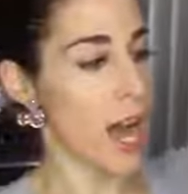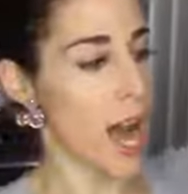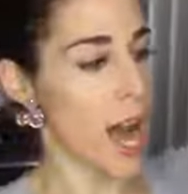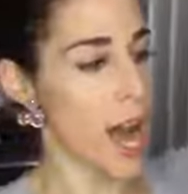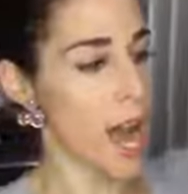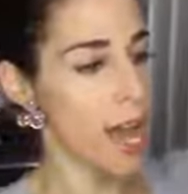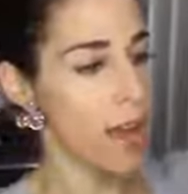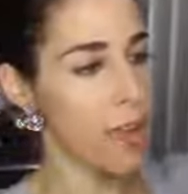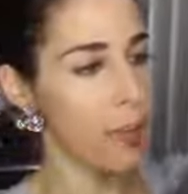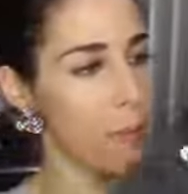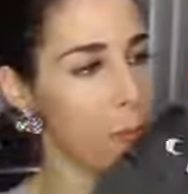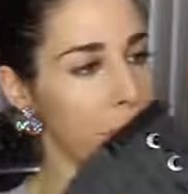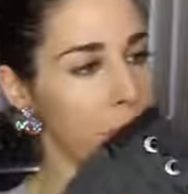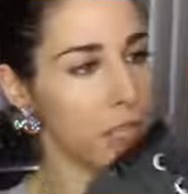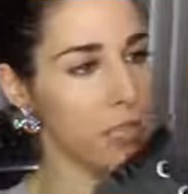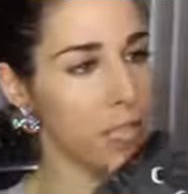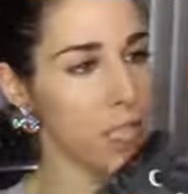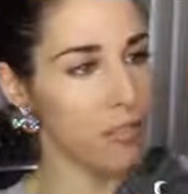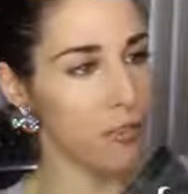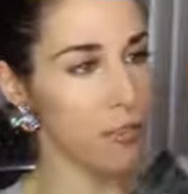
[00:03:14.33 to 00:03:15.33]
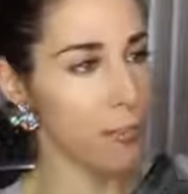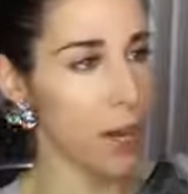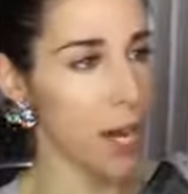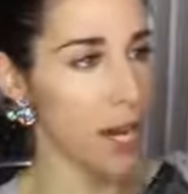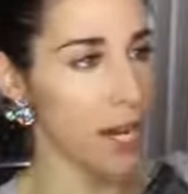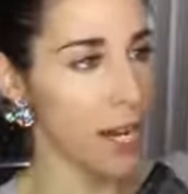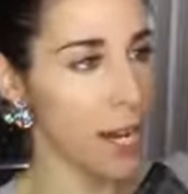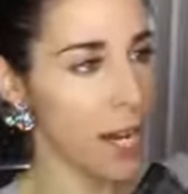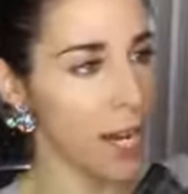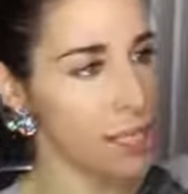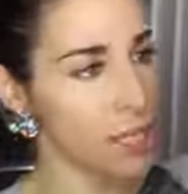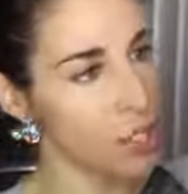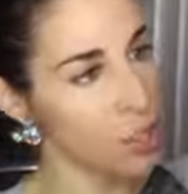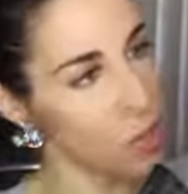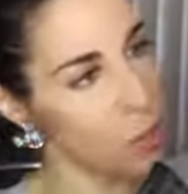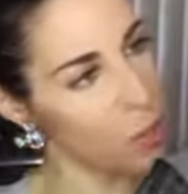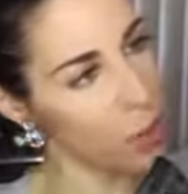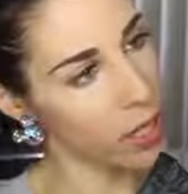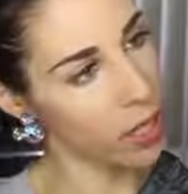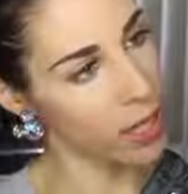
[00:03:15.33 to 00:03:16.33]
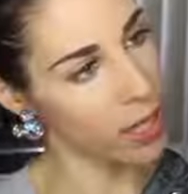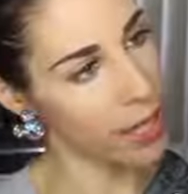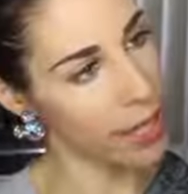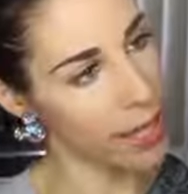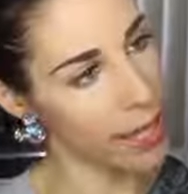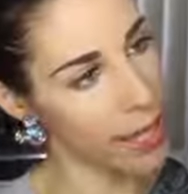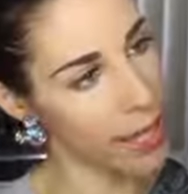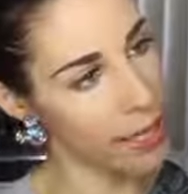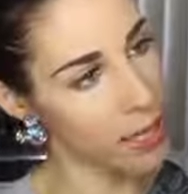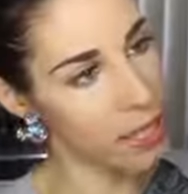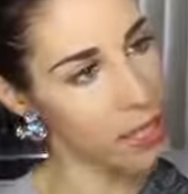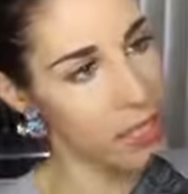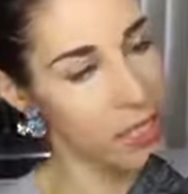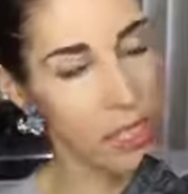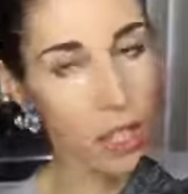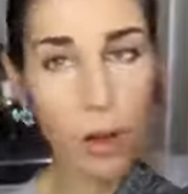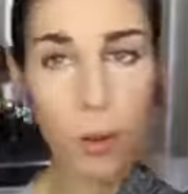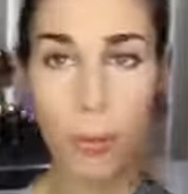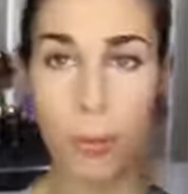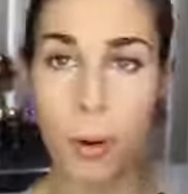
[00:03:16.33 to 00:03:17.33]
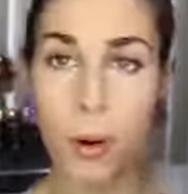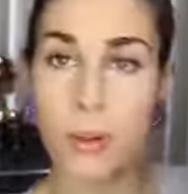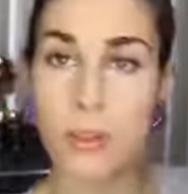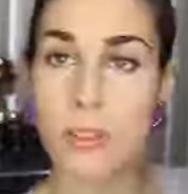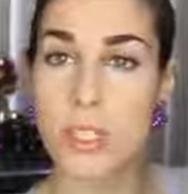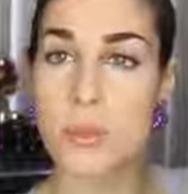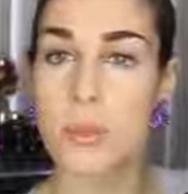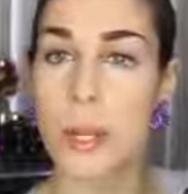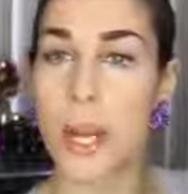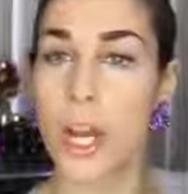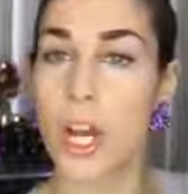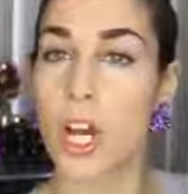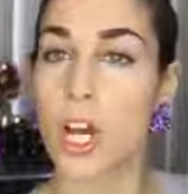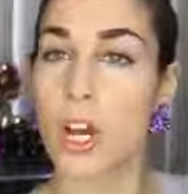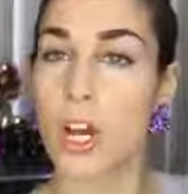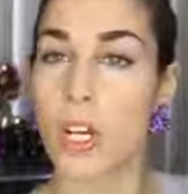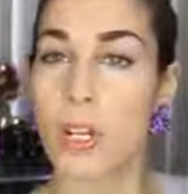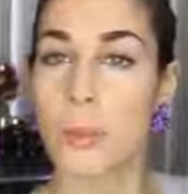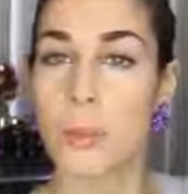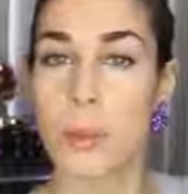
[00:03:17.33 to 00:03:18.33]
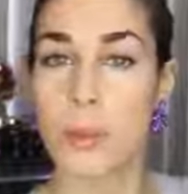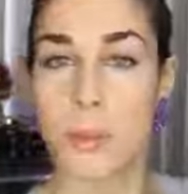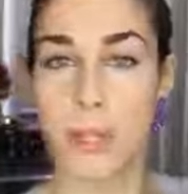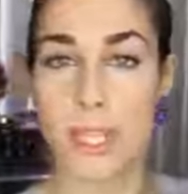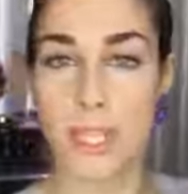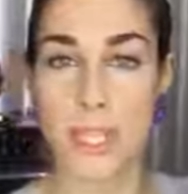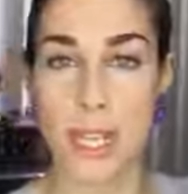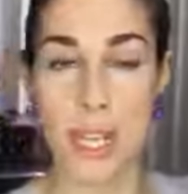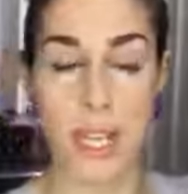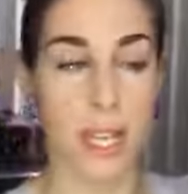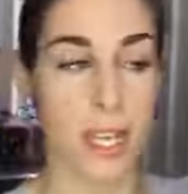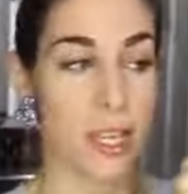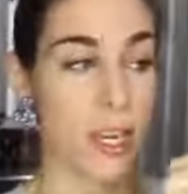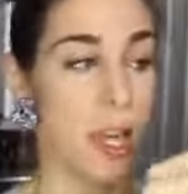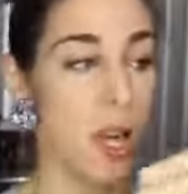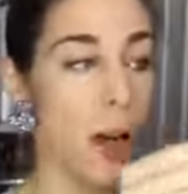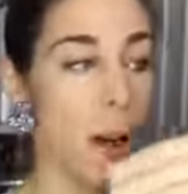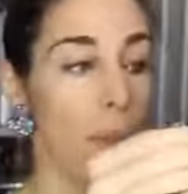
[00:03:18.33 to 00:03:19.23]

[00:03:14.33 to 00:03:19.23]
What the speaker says: I believe mine has 28 steel bones, but I could be mistaken.